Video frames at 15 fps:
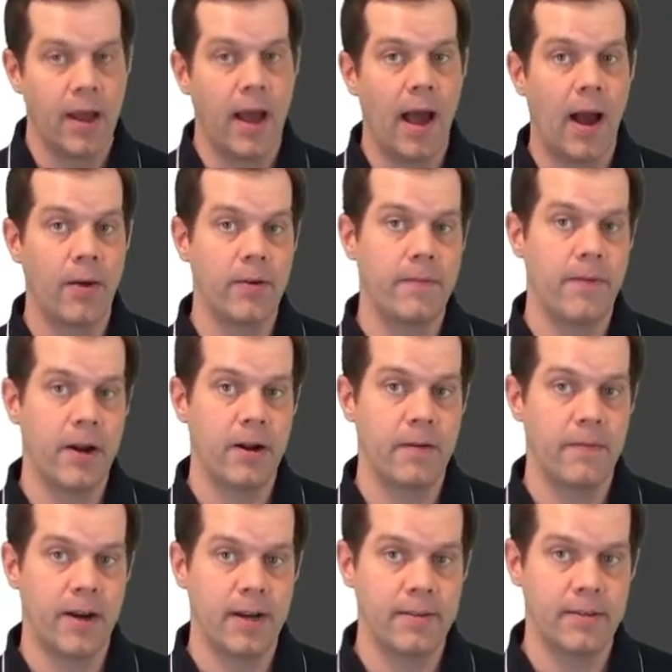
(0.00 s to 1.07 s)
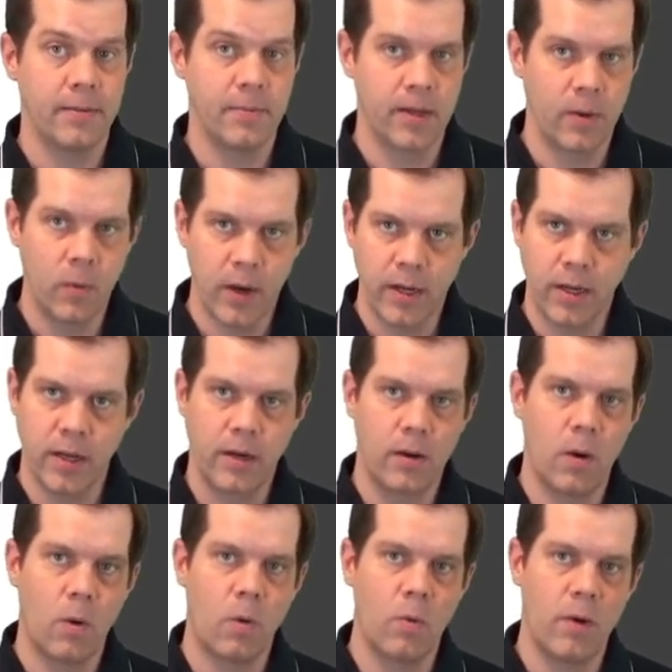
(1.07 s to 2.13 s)
how to verify something, what can
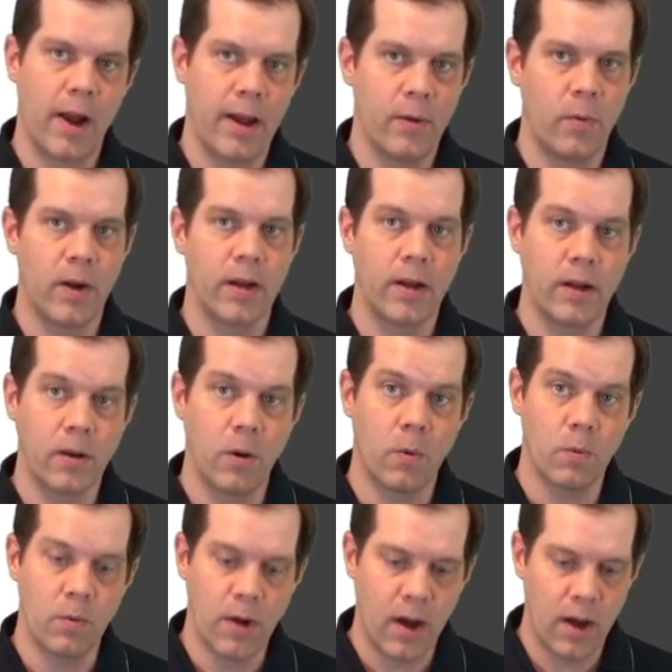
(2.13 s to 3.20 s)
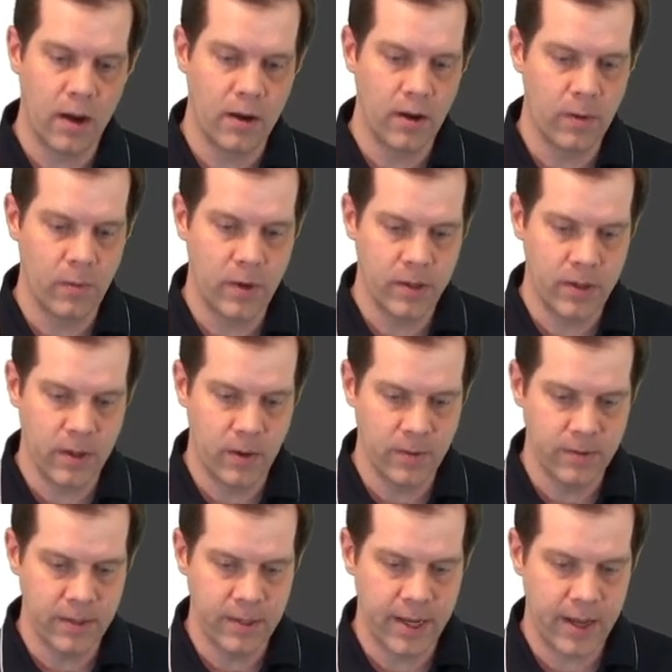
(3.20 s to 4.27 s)
go right, what can go wrong with
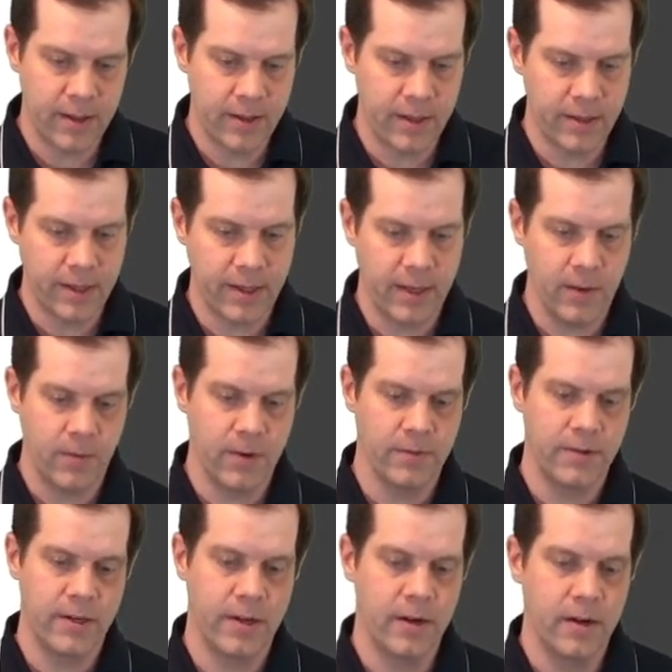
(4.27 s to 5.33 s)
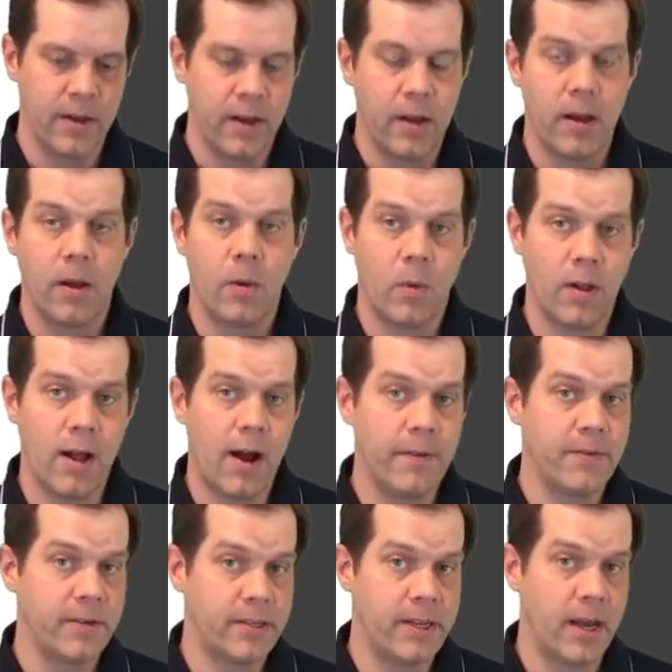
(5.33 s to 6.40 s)
those. And that and the keywords here will
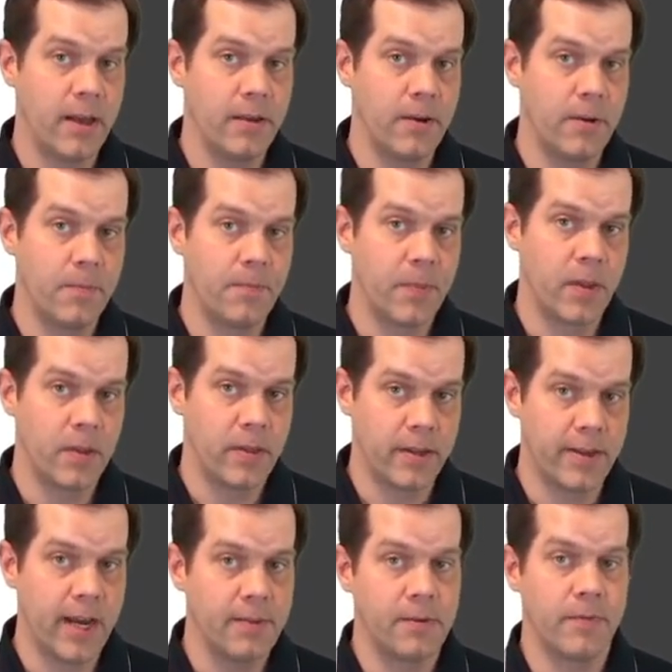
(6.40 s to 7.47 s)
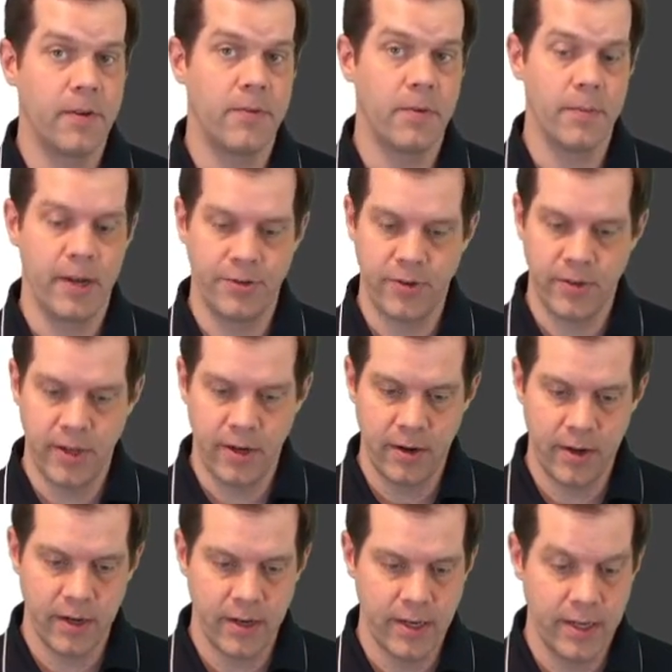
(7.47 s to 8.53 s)
often tell you the types of information that
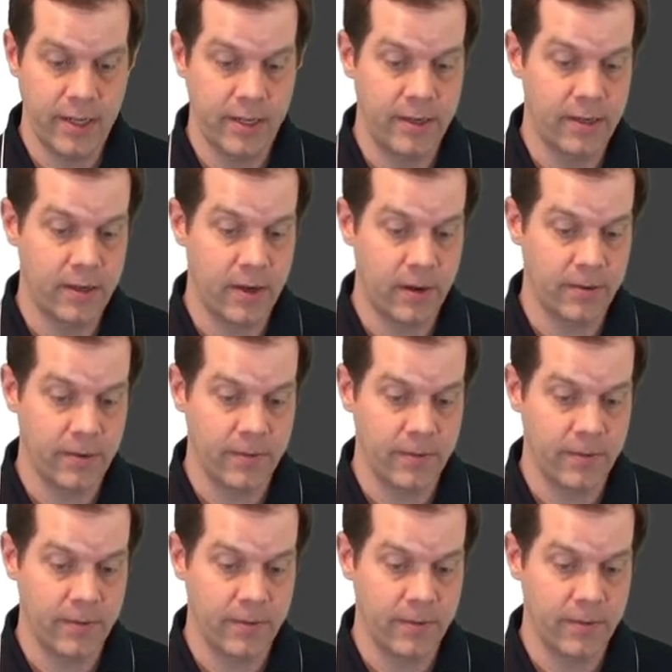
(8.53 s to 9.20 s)
you're going to need to know.